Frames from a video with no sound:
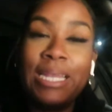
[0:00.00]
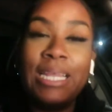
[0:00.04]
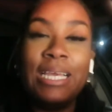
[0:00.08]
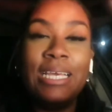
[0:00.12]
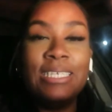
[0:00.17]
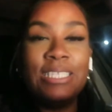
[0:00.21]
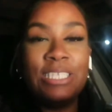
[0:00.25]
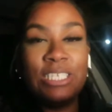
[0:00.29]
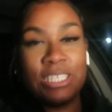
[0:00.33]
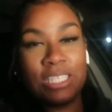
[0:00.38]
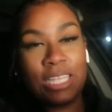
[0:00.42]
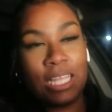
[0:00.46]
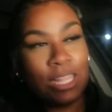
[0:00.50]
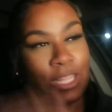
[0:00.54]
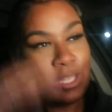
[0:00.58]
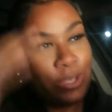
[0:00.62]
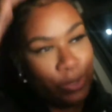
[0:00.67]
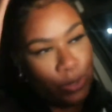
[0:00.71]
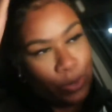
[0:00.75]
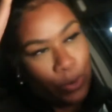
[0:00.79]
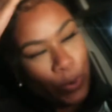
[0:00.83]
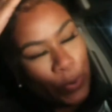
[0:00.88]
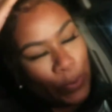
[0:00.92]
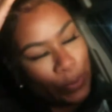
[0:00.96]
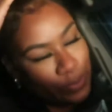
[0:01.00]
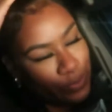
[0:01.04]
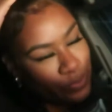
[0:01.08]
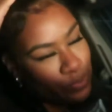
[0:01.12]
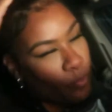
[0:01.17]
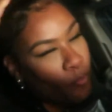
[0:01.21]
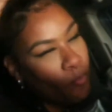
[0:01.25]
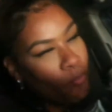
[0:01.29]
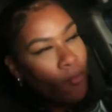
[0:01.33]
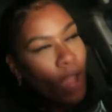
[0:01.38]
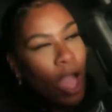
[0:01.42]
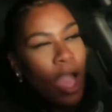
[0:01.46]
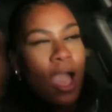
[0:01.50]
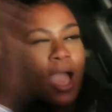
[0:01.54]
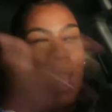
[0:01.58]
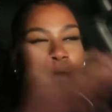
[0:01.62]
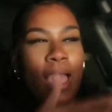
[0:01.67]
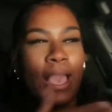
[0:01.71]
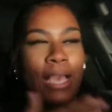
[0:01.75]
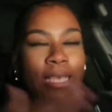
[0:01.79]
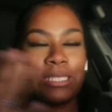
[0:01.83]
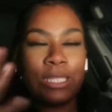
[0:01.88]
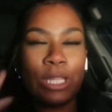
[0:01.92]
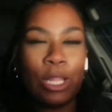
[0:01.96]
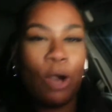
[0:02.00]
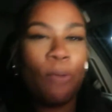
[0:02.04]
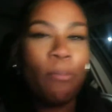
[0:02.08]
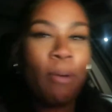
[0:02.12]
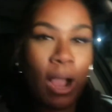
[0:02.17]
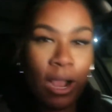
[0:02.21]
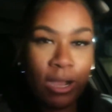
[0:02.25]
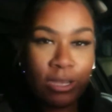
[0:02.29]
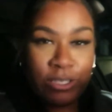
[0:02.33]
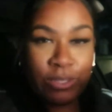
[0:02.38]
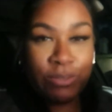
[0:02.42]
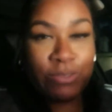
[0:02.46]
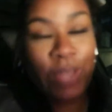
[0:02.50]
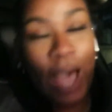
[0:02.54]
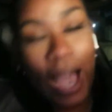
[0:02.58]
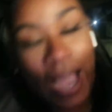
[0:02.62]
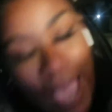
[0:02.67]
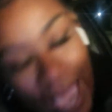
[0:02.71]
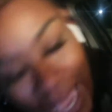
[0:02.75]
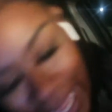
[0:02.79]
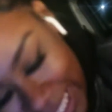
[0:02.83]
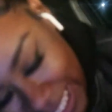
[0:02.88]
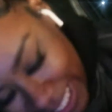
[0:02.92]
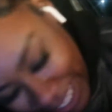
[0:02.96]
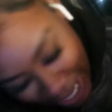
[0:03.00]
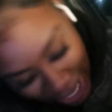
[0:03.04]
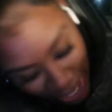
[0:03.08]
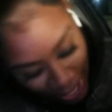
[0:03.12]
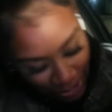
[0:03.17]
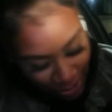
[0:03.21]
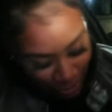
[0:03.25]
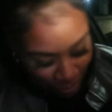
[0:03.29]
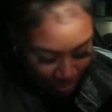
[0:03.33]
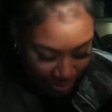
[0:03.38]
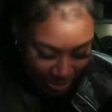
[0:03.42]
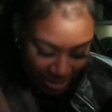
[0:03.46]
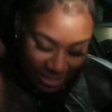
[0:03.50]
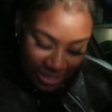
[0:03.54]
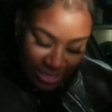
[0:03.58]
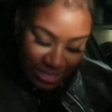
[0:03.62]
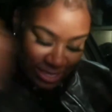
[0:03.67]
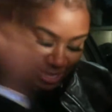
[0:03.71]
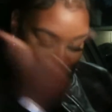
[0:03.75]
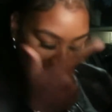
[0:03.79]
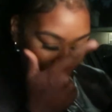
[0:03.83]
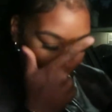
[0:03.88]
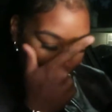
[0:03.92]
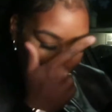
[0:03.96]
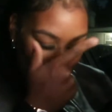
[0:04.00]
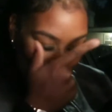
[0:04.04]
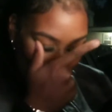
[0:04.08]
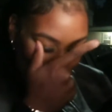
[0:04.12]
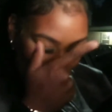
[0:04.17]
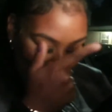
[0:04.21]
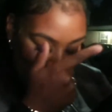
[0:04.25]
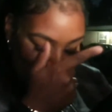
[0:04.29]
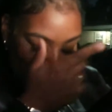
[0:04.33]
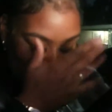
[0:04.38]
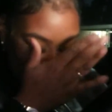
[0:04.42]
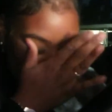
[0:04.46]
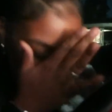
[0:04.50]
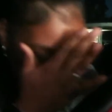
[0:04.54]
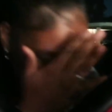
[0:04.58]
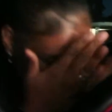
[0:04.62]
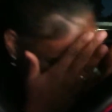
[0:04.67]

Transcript: but it's just a little it's a little personal, so I can't tell you, but just know.